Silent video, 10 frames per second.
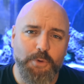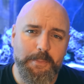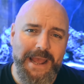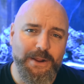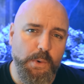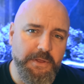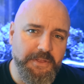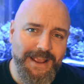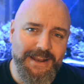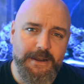We're back
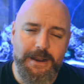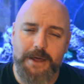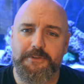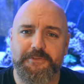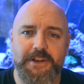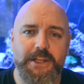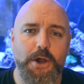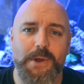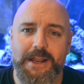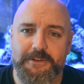with another
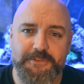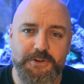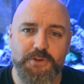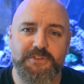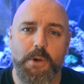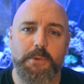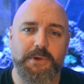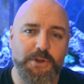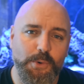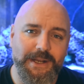video, and if you're new to what we're
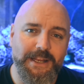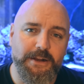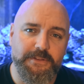doing here,